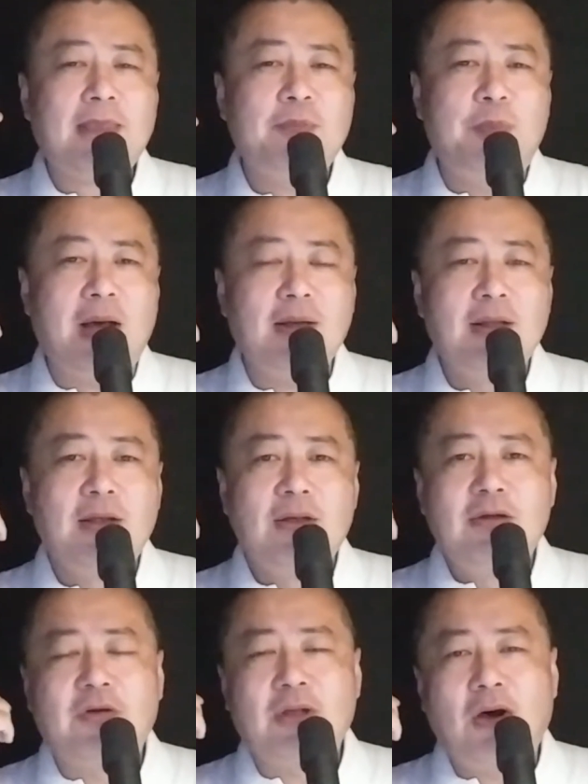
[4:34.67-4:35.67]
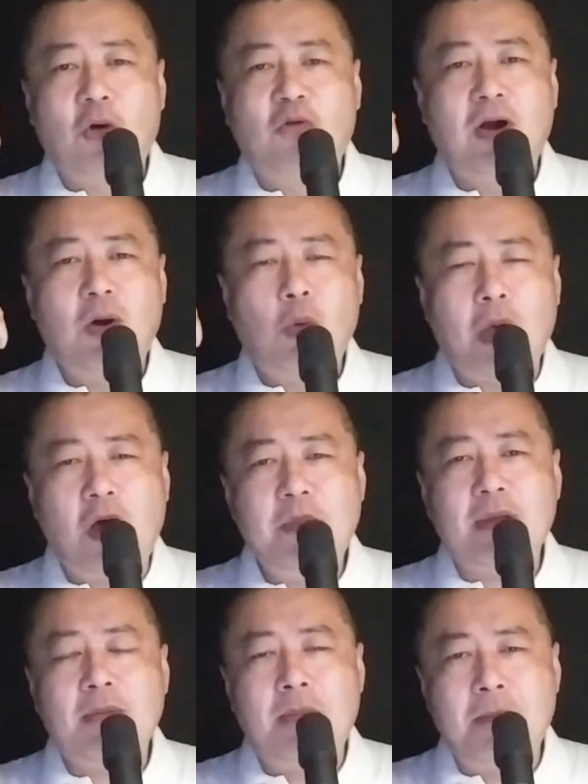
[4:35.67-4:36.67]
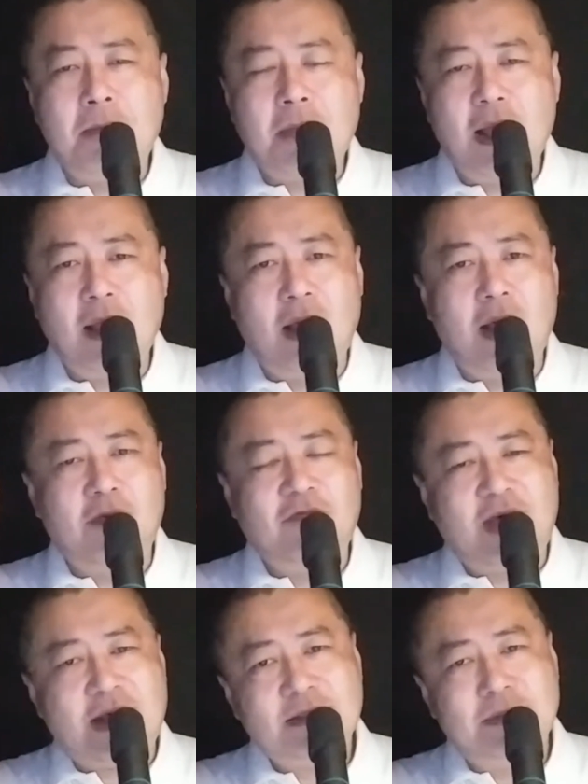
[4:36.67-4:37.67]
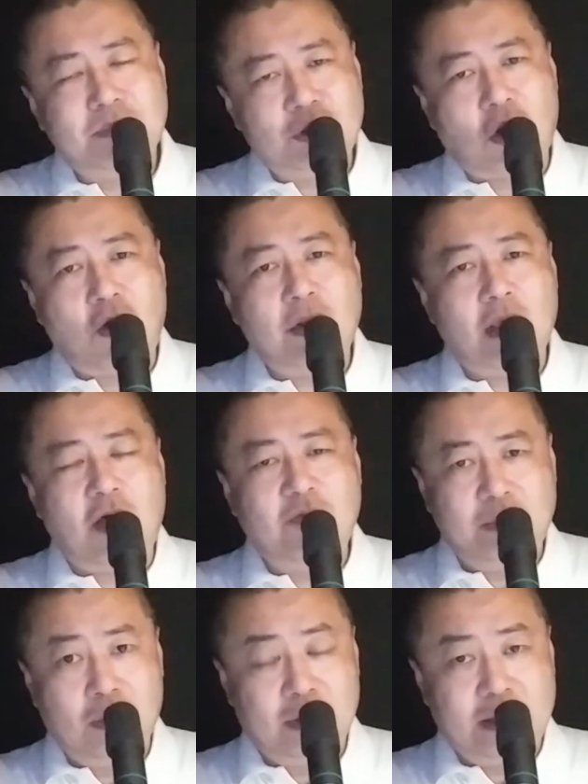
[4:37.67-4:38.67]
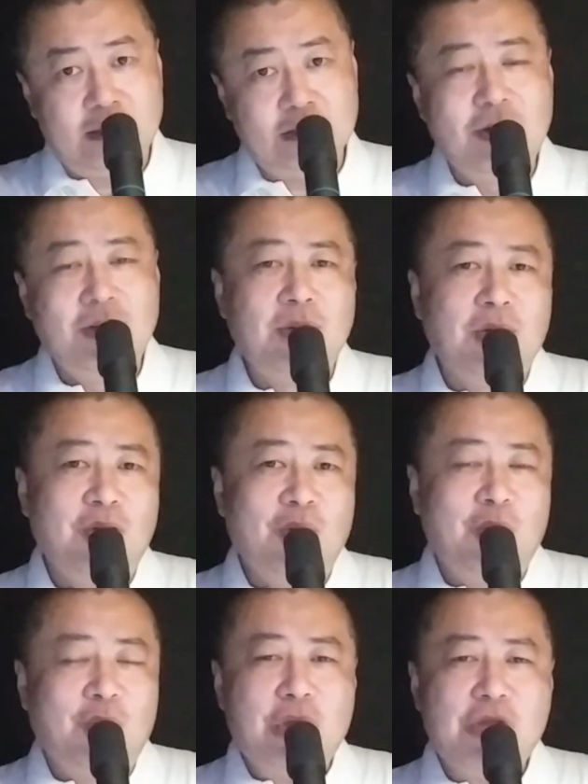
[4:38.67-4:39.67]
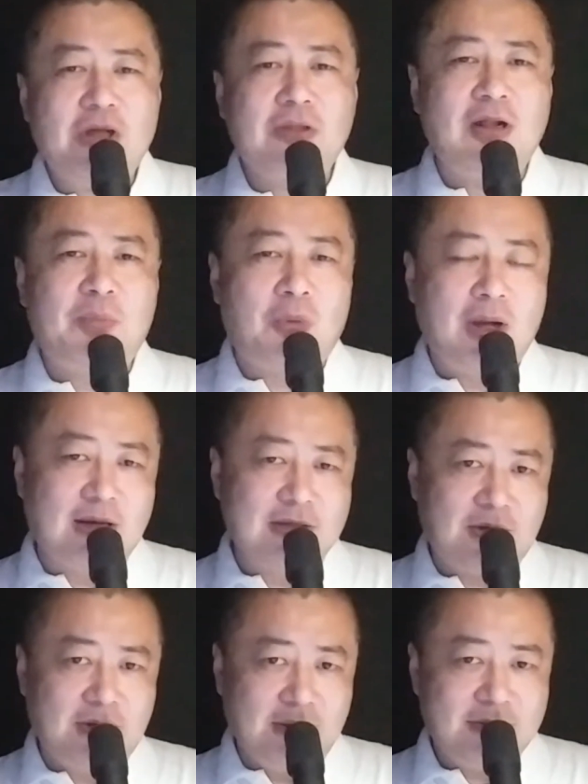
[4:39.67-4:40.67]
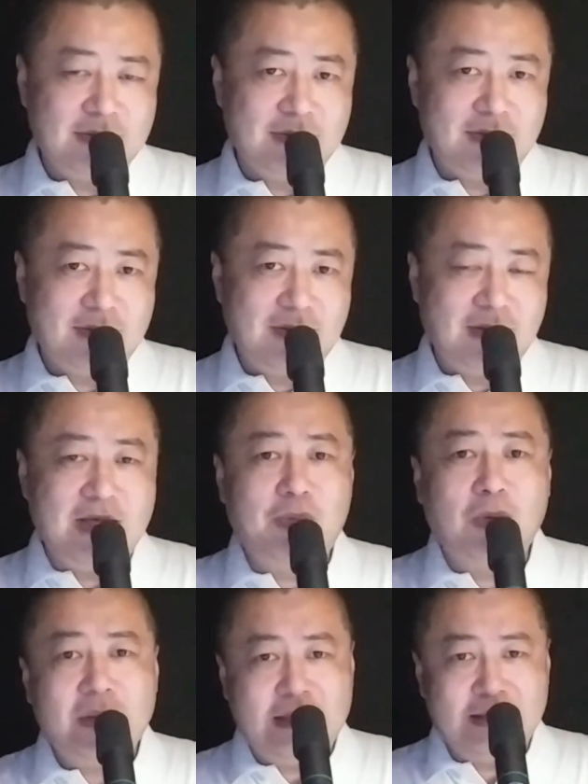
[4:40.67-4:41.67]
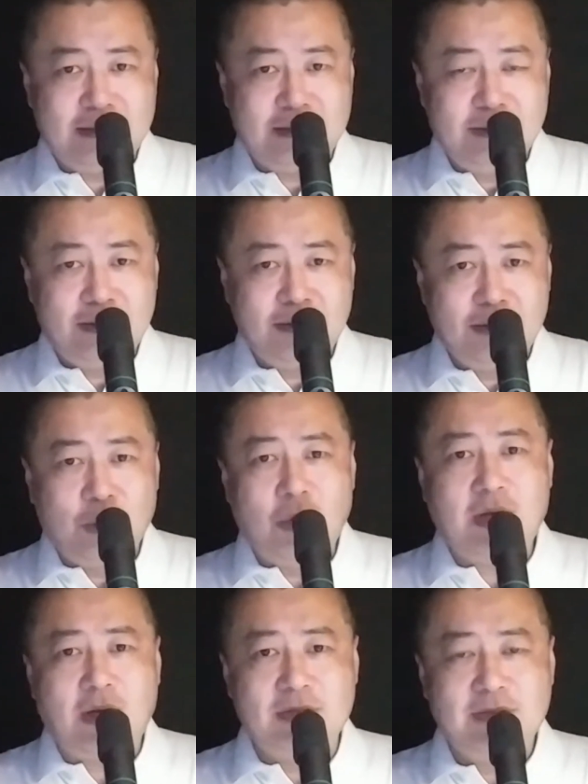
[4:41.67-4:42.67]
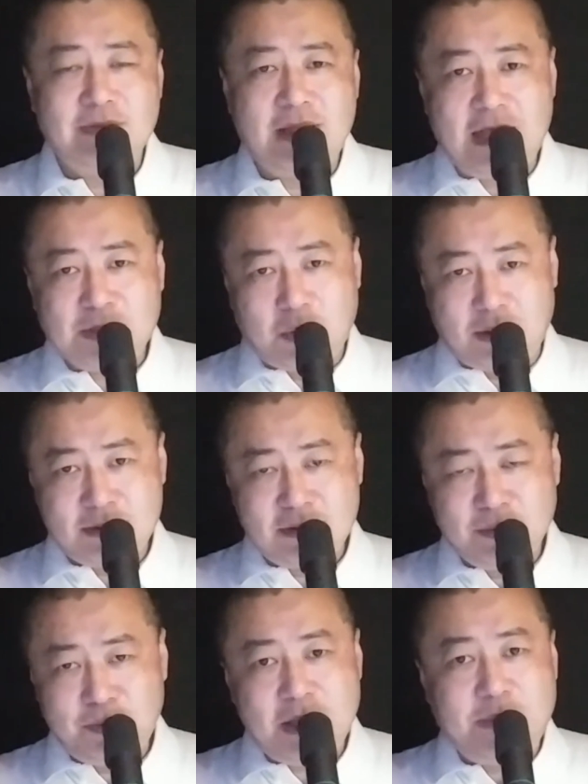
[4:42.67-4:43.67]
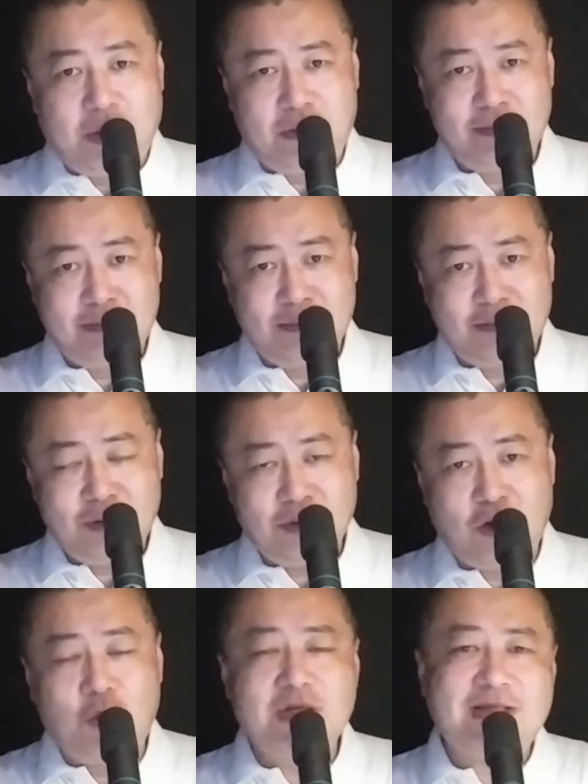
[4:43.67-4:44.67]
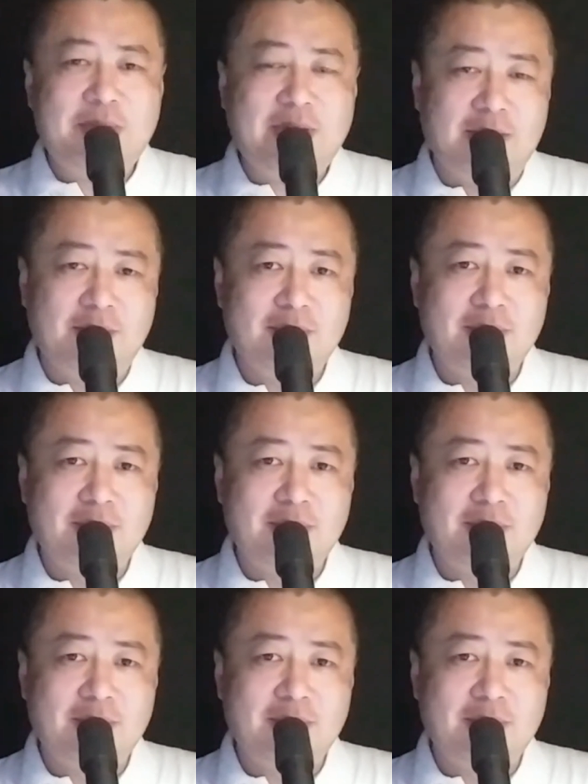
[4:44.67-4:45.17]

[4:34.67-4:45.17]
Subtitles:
but for the overwhelming vast majority of employees, what do you think their number one concern is? Employees, workers, experts, people, Homo sapien,